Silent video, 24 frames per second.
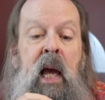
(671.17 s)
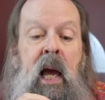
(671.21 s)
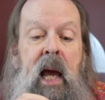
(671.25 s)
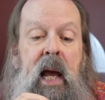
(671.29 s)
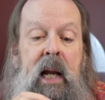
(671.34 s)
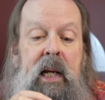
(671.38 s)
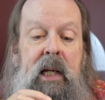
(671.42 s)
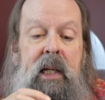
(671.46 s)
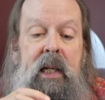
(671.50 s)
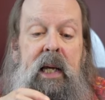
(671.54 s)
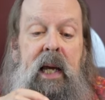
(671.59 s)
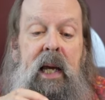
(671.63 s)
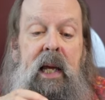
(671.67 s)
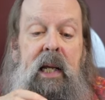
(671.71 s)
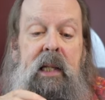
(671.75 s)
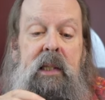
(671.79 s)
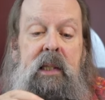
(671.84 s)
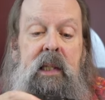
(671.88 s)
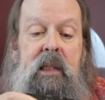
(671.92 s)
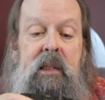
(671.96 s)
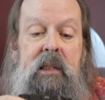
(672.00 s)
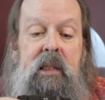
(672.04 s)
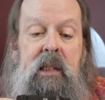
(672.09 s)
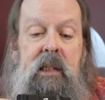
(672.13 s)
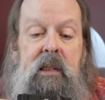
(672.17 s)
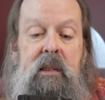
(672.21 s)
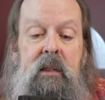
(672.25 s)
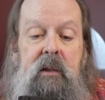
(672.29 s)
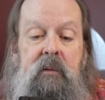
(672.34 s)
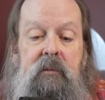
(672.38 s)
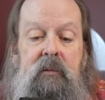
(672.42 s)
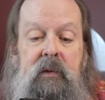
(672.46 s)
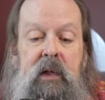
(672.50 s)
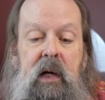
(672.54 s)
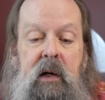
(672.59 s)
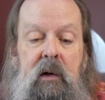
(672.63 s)
And again, this is a
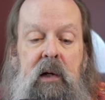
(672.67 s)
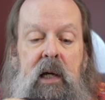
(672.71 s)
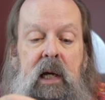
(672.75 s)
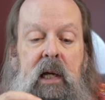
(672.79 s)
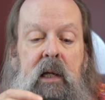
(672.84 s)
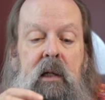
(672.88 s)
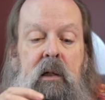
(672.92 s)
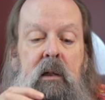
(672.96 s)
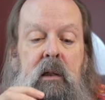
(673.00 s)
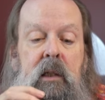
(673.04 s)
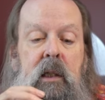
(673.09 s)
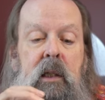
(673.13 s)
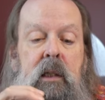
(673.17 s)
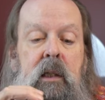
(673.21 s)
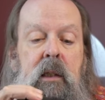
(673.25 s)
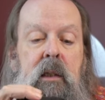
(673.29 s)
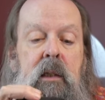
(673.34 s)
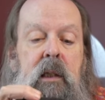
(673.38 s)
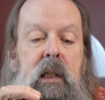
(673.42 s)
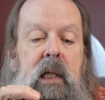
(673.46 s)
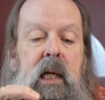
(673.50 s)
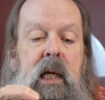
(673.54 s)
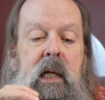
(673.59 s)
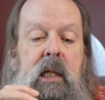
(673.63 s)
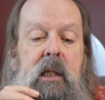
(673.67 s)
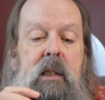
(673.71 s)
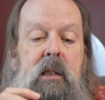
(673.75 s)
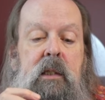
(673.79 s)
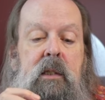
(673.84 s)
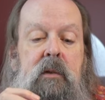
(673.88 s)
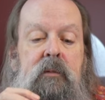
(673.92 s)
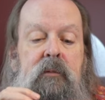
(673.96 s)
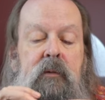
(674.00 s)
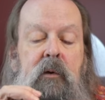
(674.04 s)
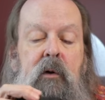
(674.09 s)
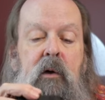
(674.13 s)
very good
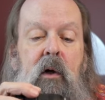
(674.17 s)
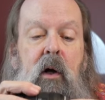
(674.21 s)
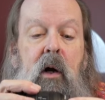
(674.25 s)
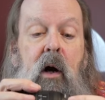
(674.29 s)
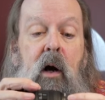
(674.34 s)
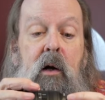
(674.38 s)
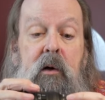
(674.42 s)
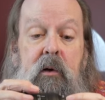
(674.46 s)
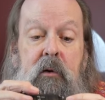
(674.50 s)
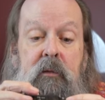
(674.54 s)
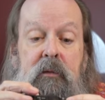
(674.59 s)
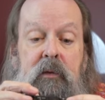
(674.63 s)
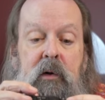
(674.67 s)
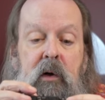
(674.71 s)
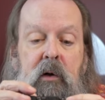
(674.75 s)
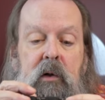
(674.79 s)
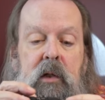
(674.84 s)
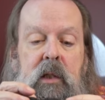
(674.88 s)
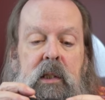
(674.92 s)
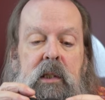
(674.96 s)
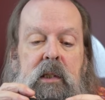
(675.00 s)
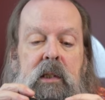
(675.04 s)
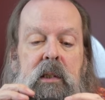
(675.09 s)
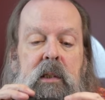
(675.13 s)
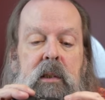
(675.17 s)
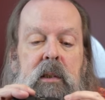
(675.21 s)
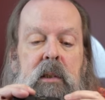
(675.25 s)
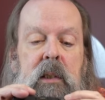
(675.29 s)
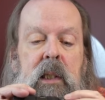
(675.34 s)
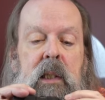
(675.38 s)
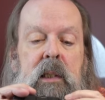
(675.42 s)
lens for autofocus.